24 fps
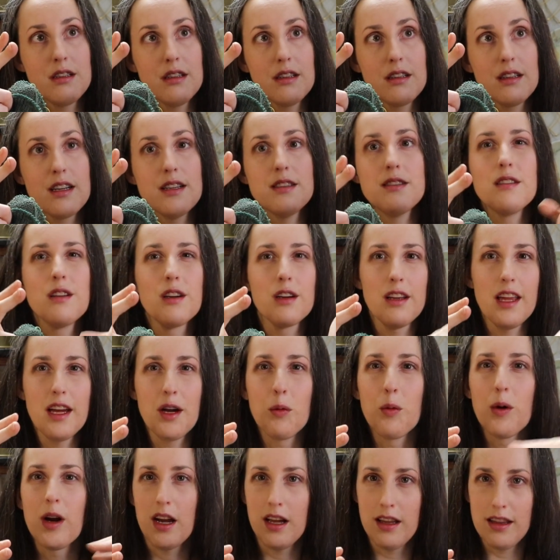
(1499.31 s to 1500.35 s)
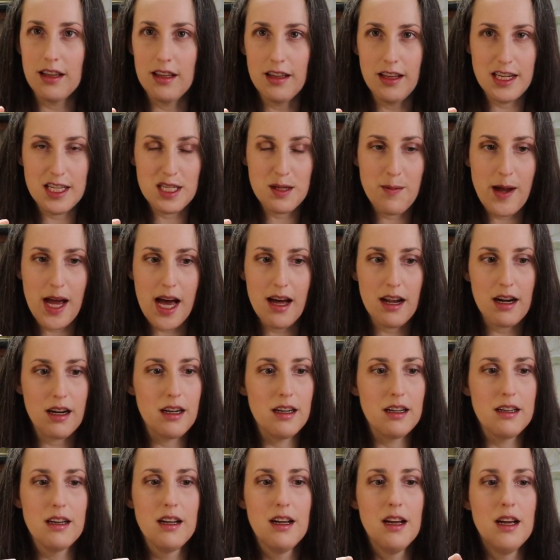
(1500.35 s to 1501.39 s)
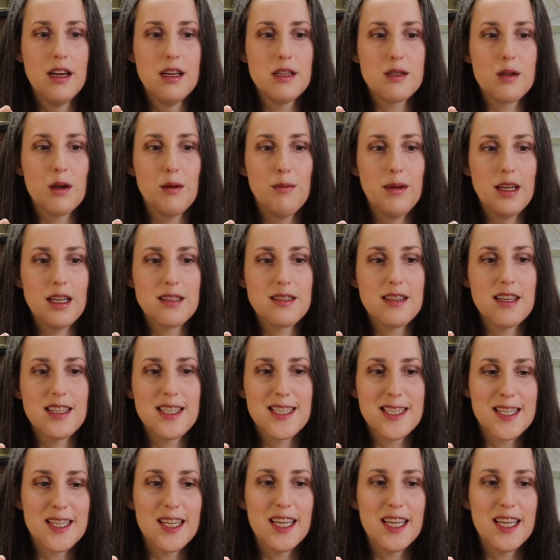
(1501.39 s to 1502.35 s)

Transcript: because you're like working the lace pattern. So it makes sense to